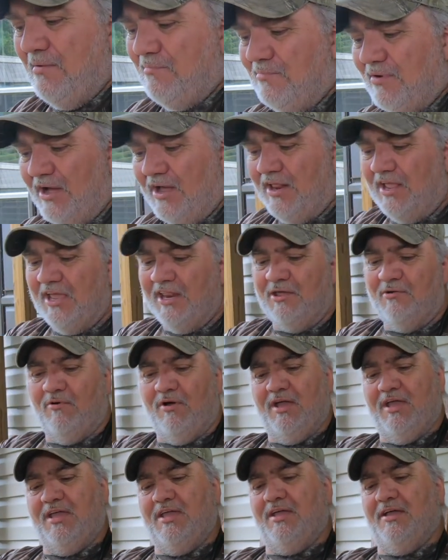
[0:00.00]
But
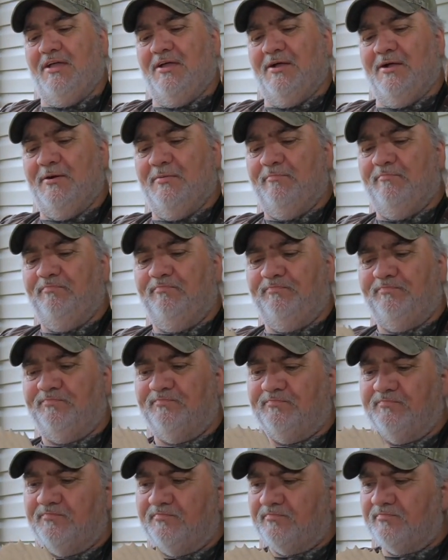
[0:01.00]
anyway, um,
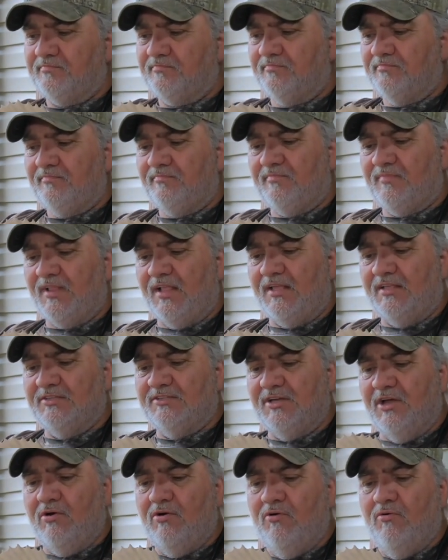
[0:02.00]

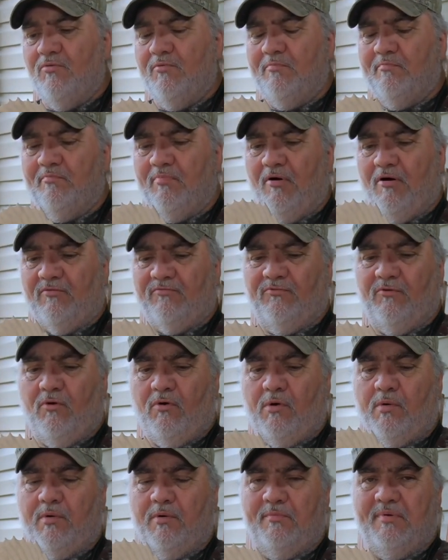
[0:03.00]
so part
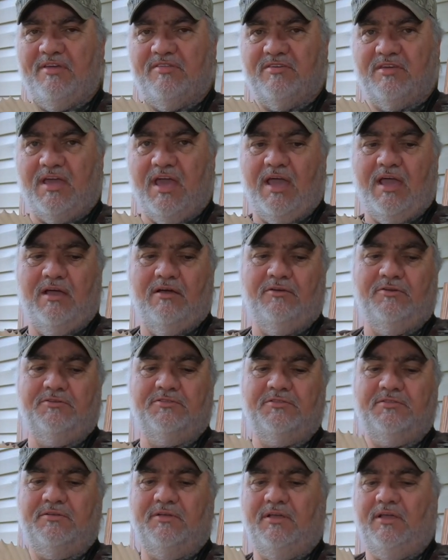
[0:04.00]
four will be
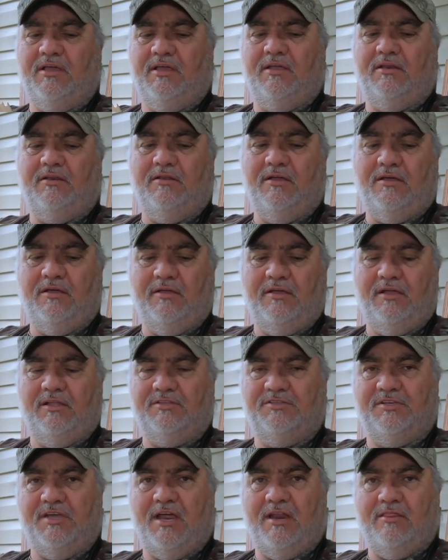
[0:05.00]
scales and uh,
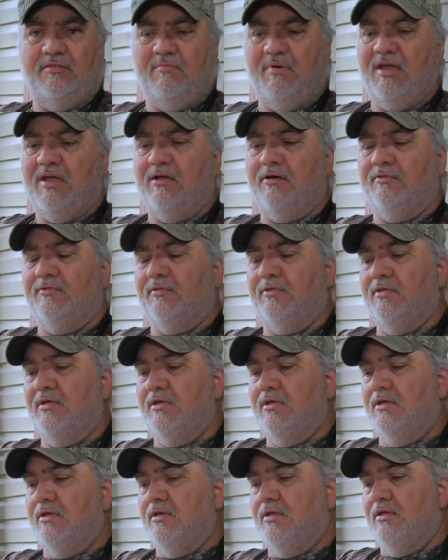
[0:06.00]
inside of the mouth,
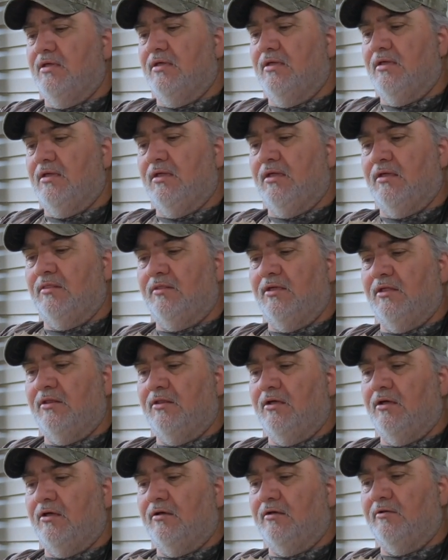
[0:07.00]
and then
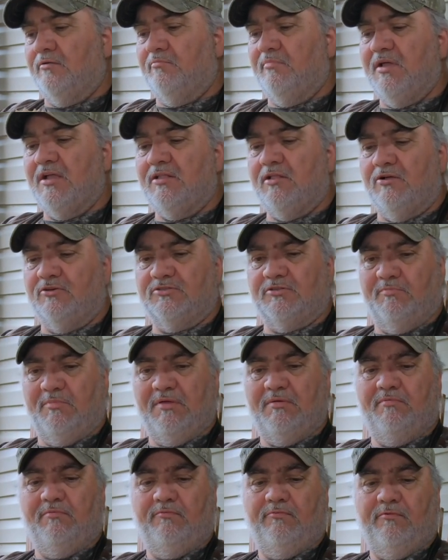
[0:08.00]
uh, it'll be close to be
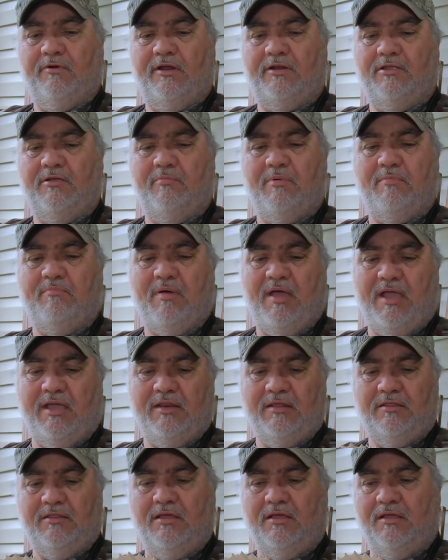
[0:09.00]
ready to be
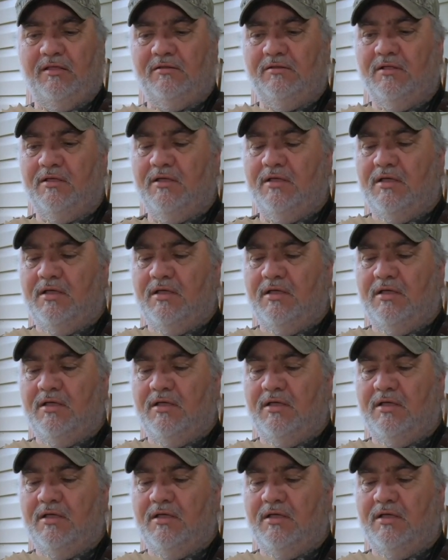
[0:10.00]
painted then.